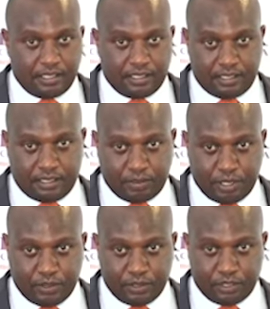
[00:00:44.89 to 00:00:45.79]
is
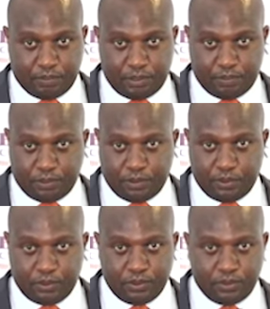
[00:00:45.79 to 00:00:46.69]
about people
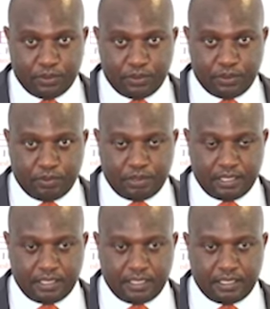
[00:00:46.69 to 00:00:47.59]
who know
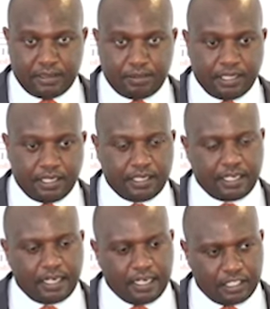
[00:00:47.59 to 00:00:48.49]
but that by
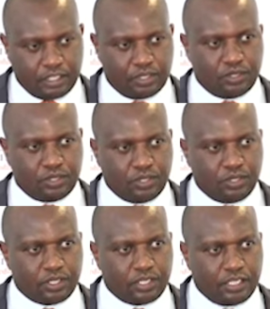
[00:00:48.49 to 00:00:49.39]
their actions
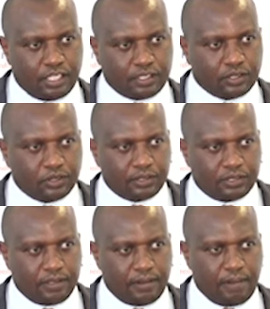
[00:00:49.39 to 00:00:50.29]
or
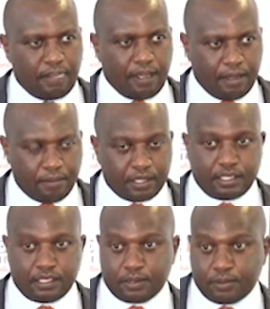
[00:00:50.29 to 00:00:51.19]
inactions are
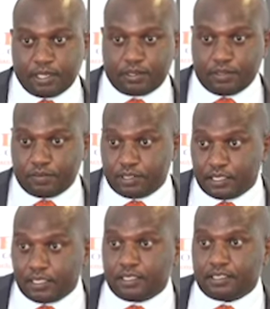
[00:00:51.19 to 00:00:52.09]
making the work of
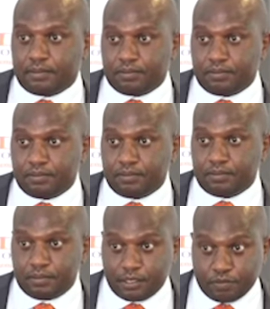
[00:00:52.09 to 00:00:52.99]
journalism
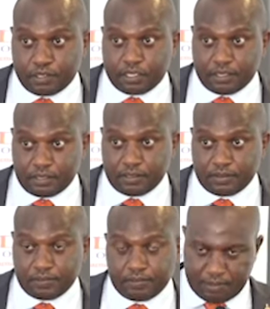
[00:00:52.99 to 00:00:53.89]
difficult
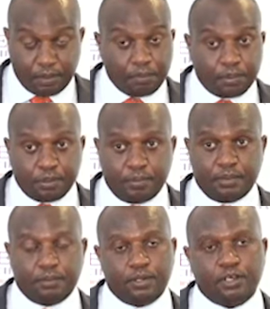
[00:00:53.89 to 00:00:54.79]
the
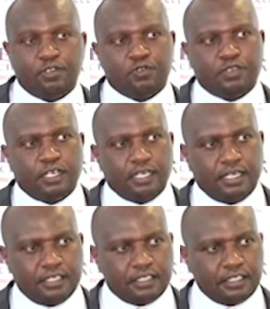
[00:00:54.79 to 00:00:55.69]
problem of uh,
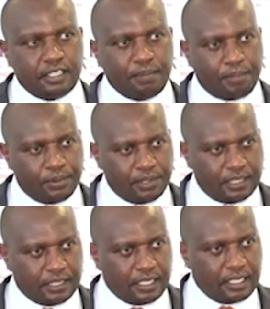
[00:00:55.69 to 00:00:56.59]
letting
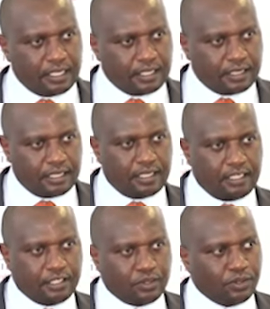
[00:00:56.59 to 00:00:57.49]
impunity against
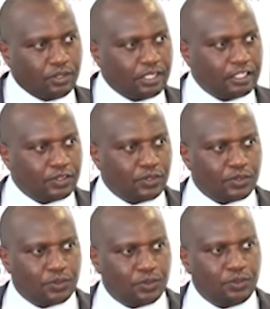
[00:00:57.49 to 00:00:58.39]
journalists or against
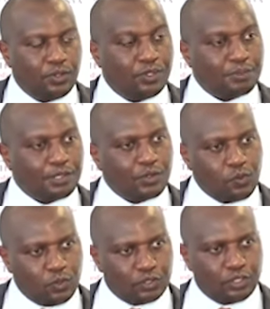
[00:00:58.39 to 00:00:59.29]
those who speak
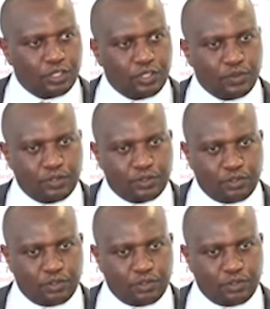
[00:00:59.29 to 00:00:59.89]
what you are not